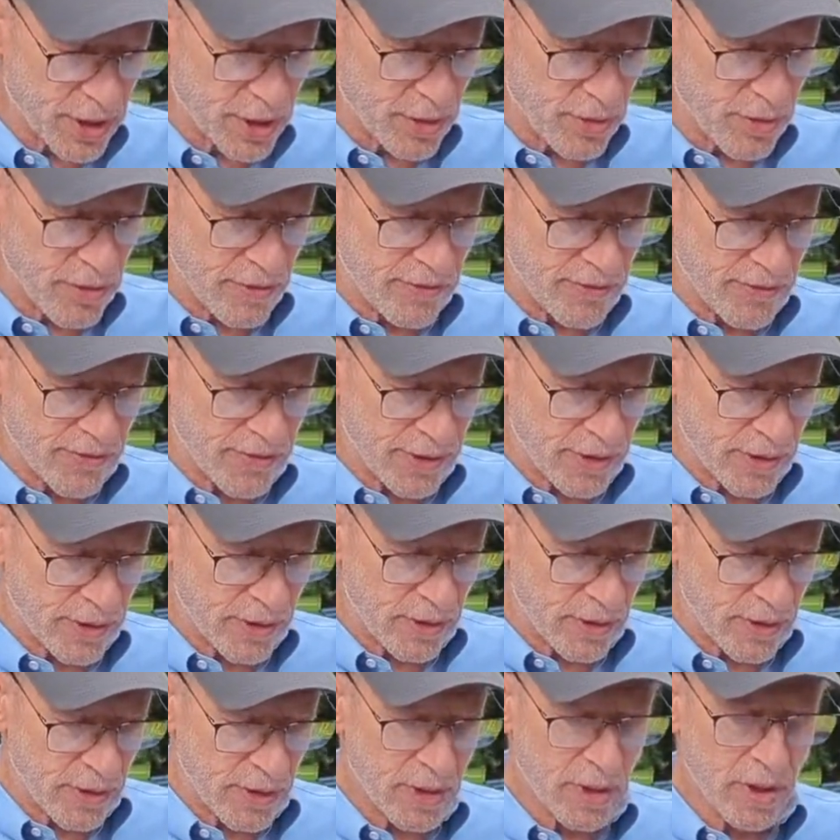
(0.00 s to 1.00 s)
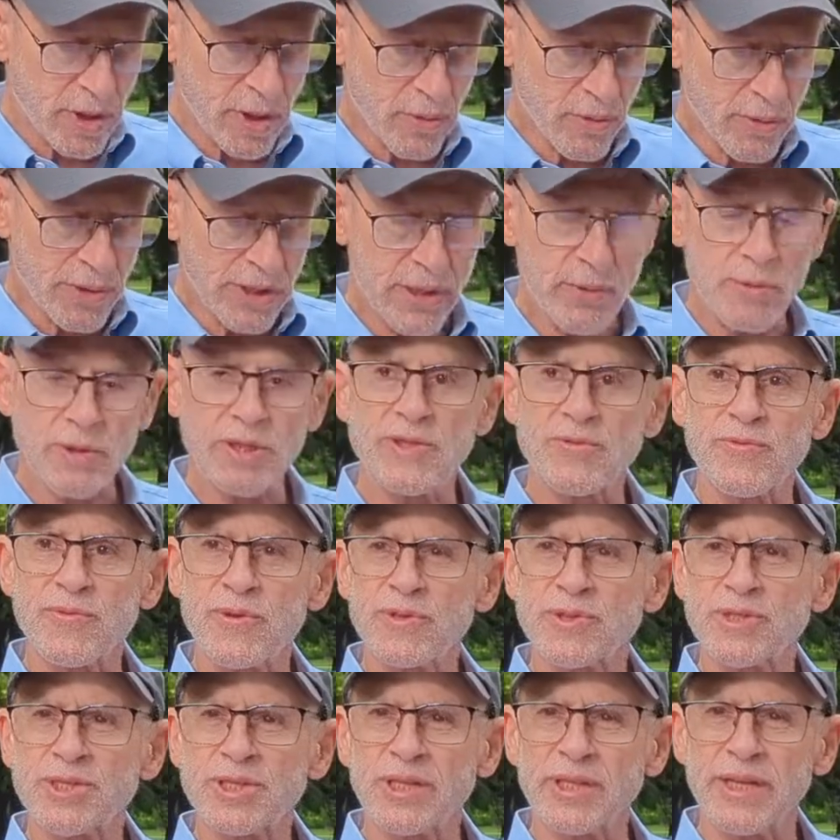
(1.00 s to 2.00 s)
Roosevelt spoke to this
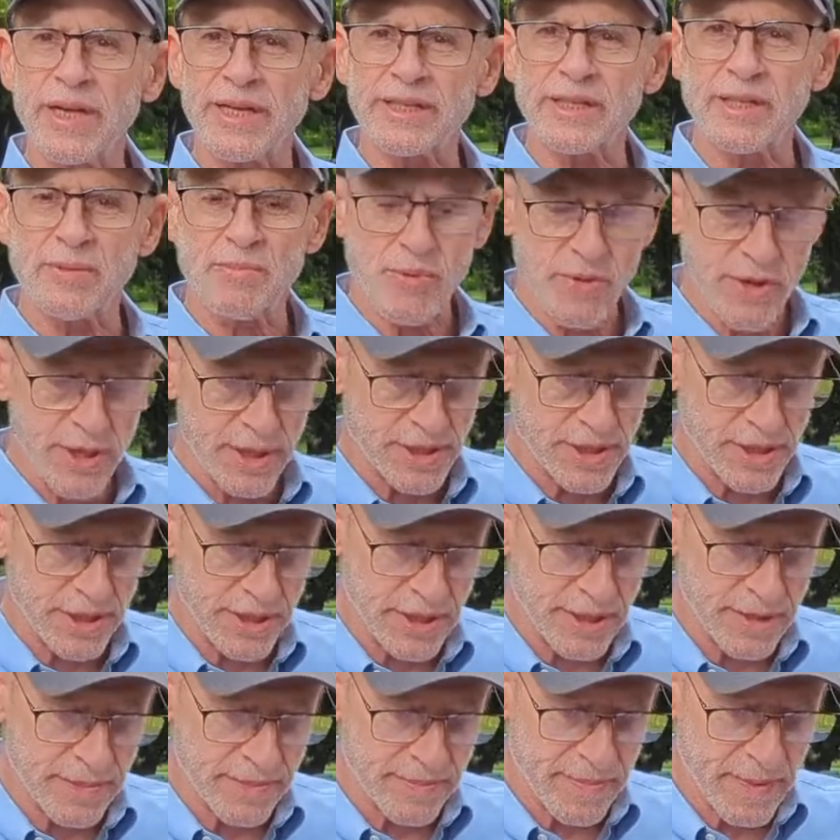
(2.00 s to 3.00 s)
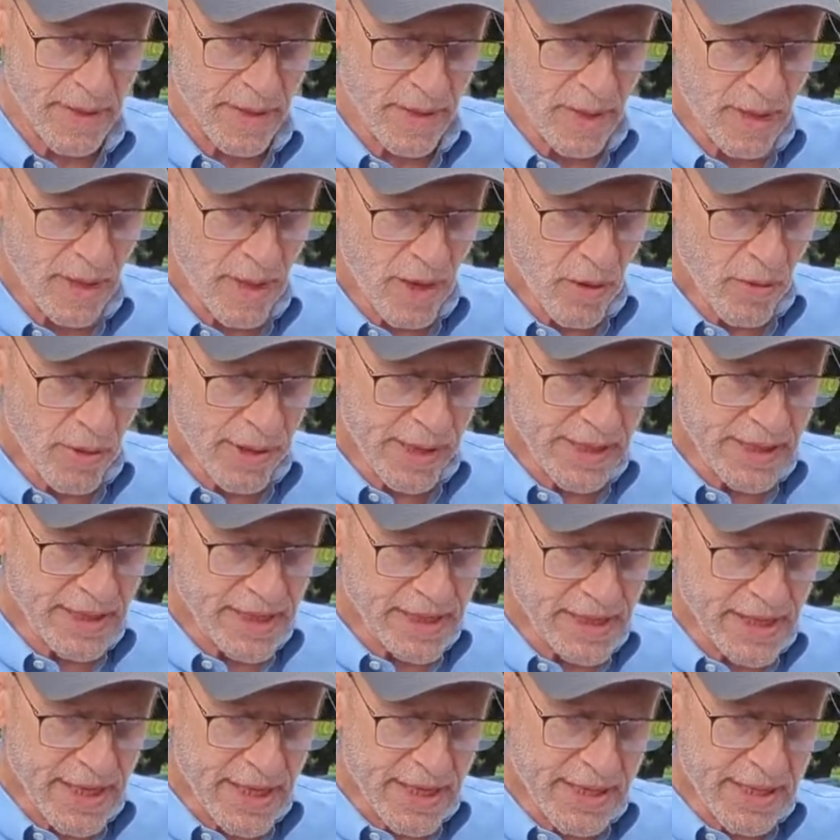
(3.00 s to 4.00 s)
issue of fear when he was
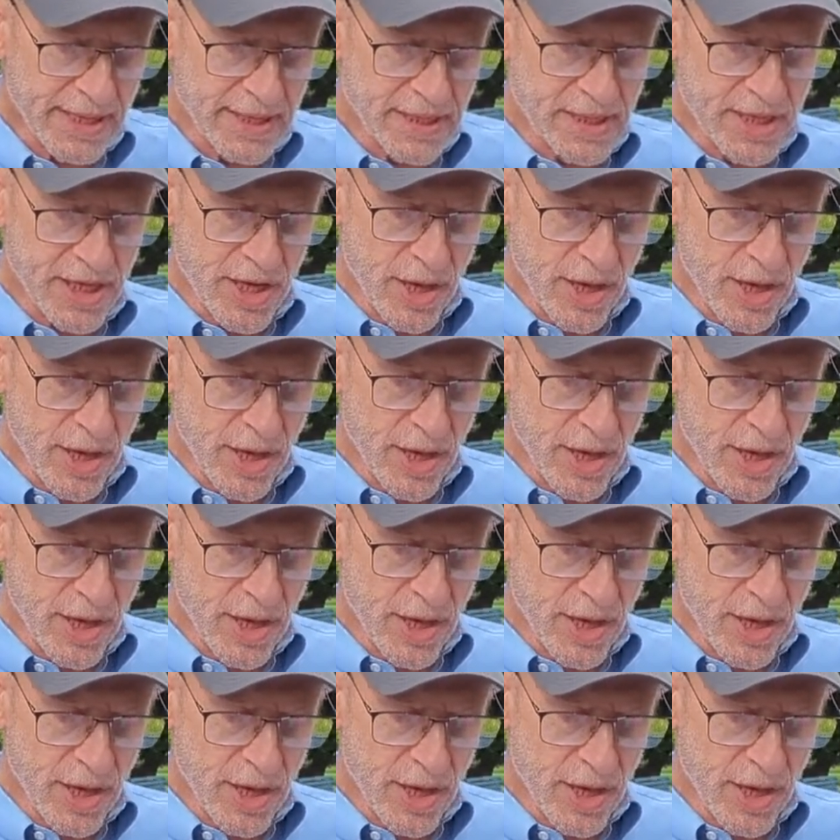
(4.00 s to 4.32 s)
first elected